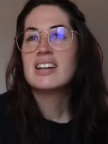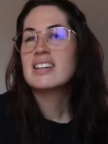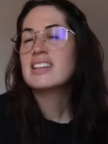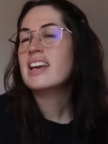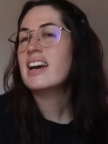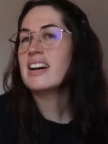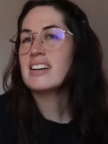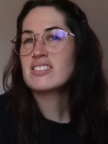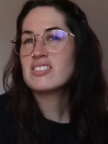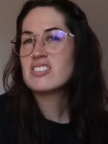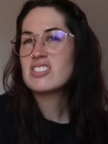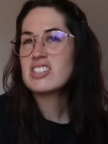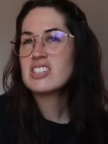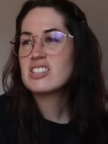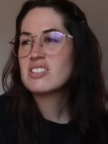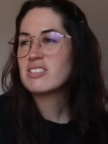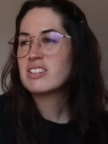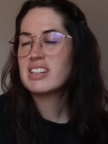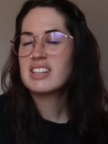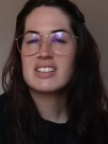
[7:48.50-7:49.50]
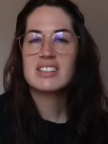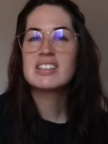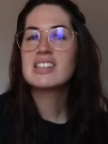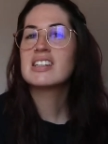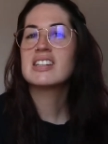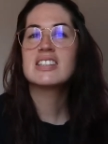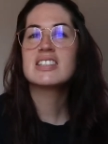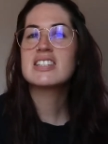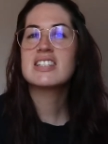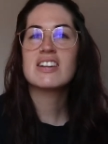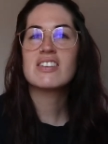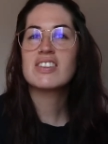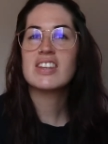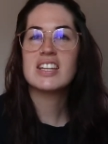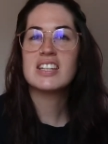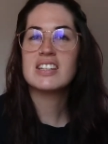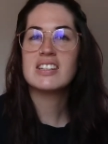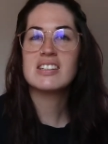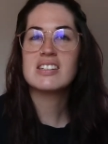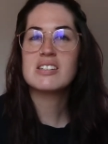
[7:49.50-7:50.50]
yeah, just doing stuff
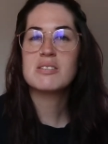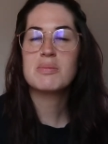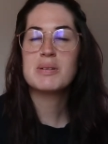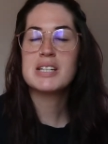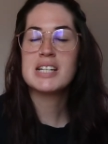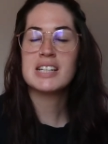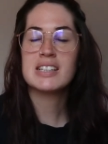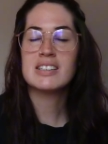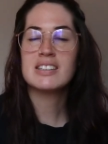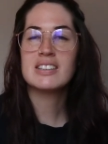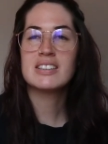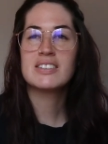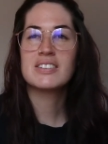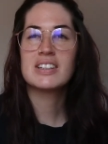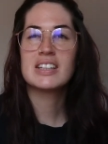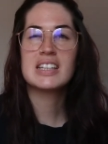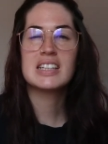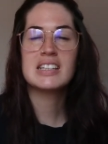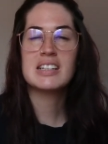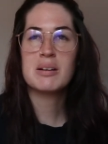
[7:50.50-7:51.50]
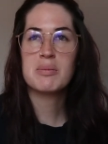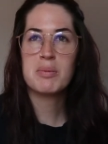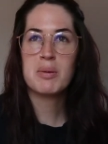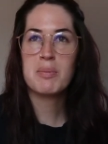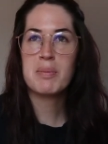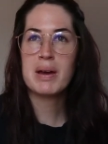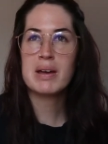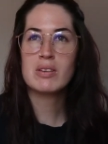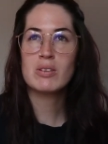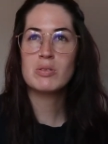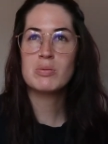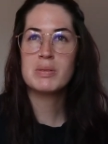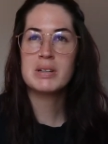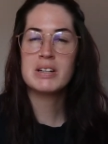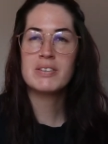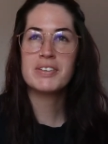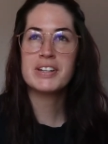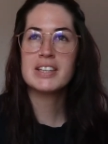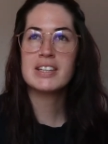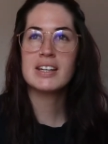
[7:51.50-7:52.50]
that needed to be done. Cleaned up the bathroom and
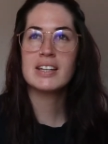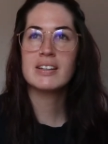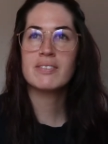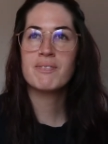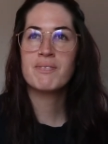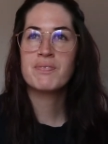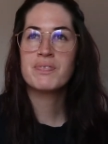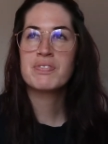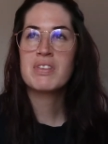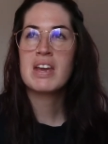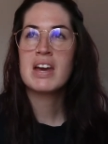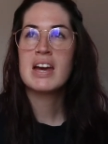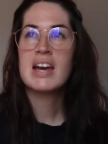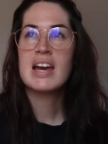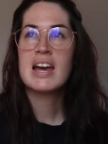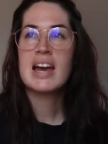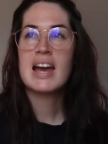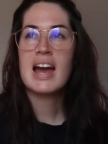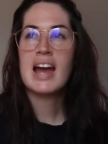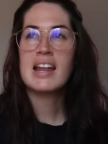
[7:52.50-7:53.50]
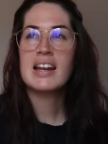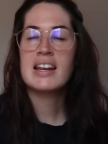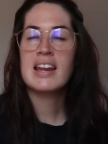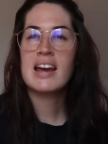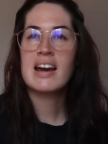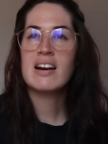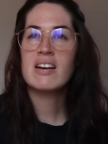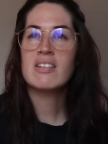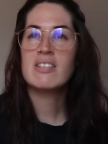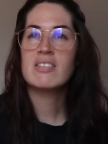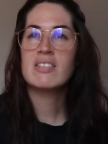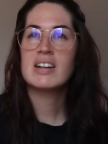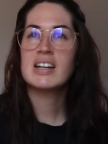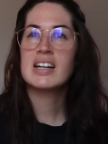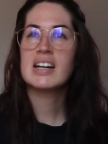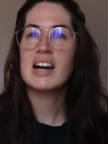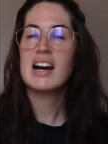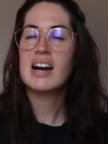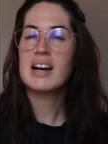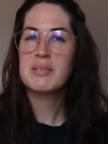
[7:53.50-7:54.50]
everything. And now
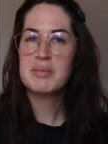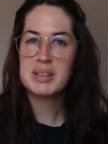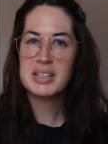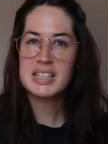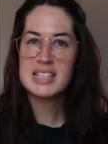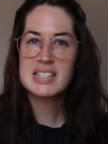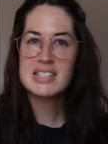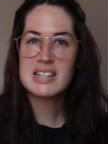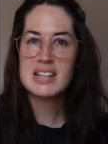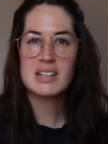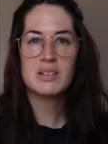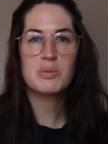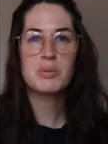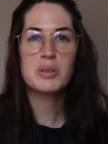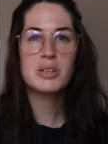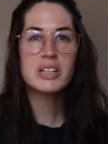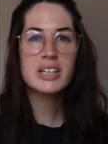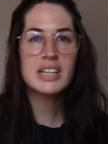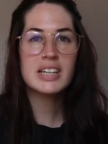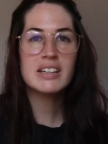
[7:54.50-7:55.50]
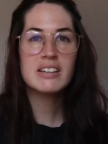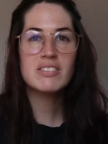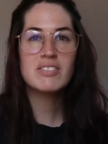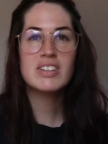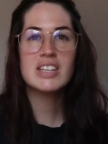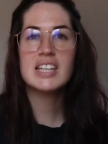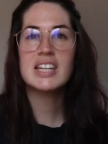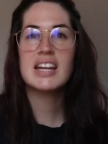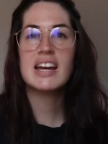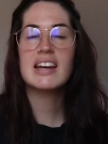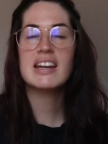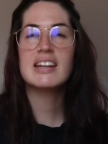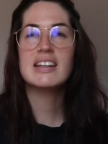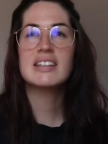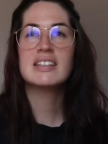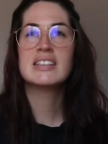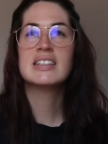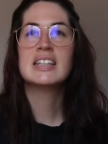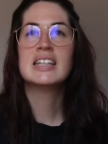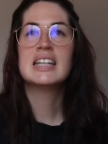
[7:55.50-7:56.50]
I'm gonna start working for the day.
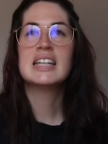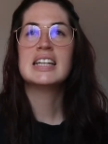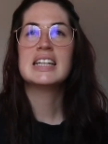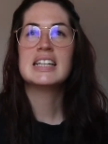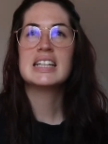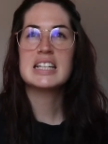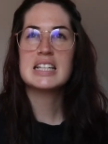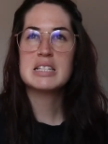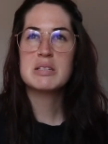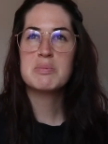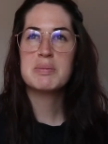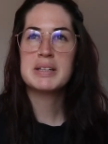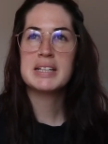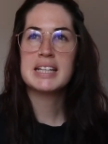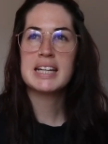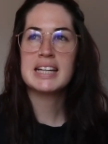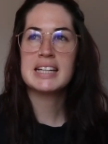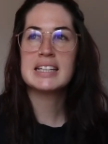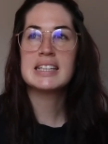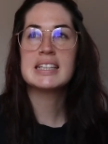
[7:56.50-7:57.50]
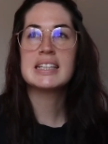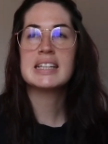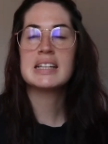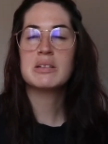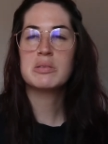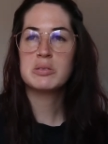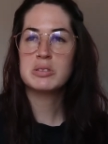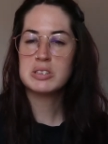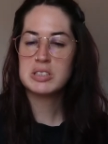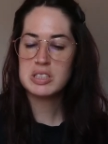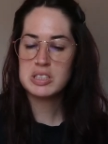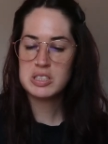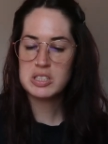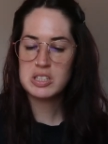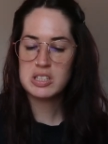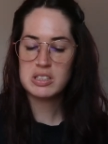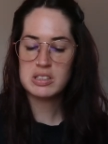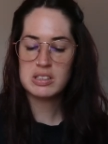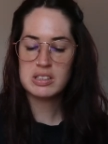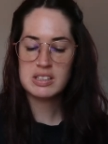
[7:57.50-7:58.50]
It is a bit later than I wanted
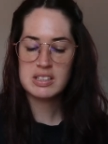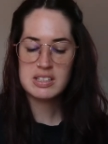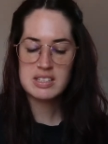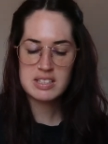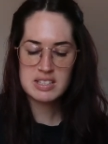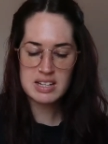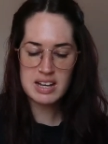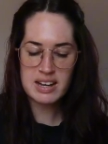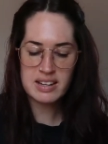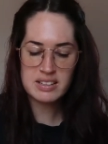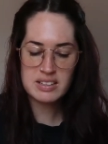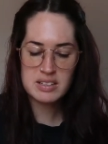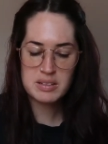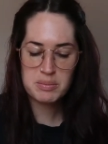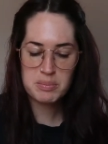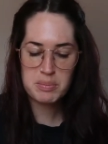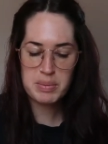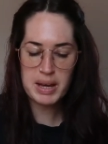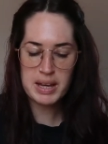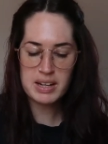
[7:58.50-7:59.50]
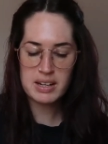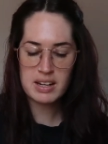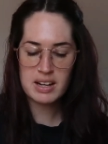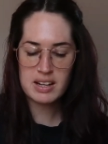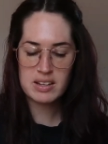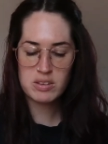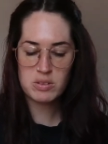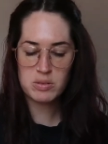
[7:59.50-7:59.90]
to start, but I